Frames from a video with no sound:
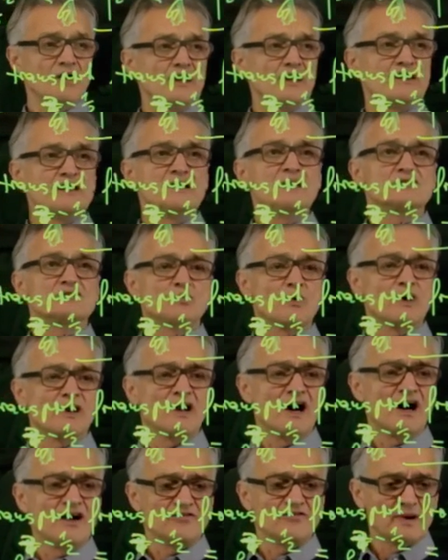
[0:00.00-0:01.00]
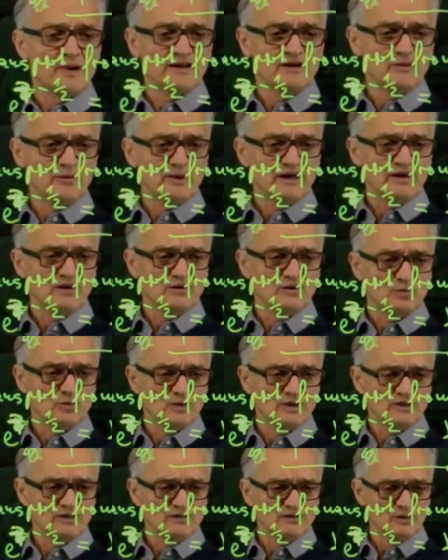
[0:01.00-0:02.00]
here is 1/2, by the way, not
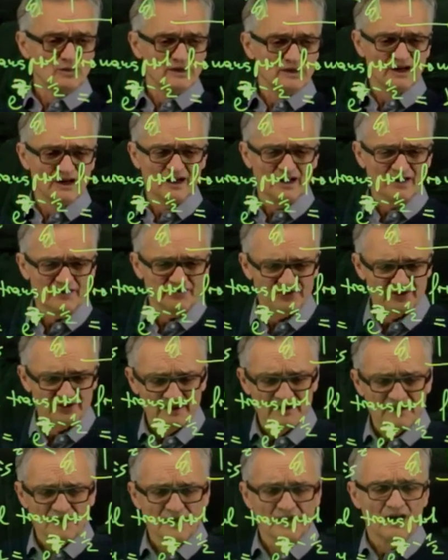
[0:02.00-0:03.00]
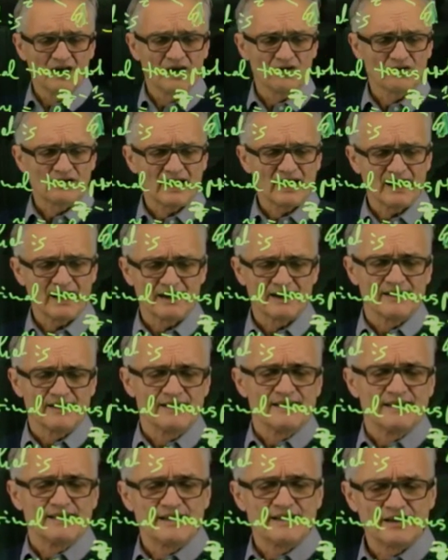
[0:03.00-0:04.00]
1/2. Okay,
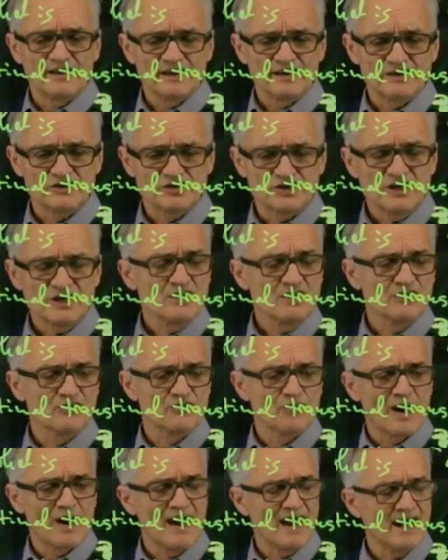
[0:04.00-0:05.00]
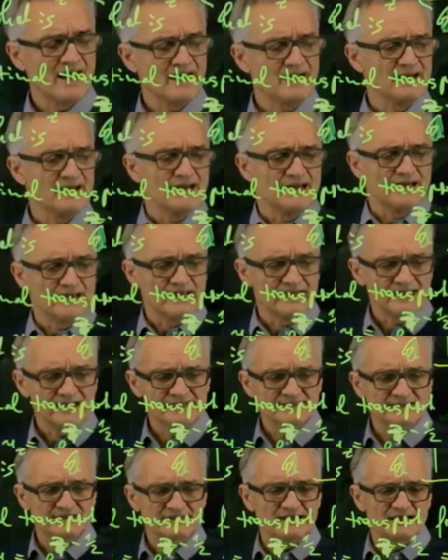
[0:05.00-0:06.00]
now the g of y
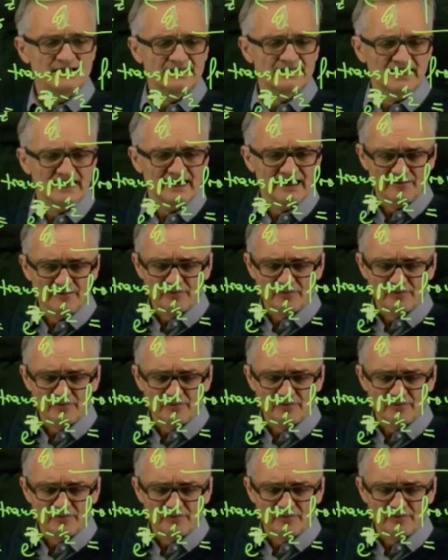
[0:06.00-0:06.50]
is the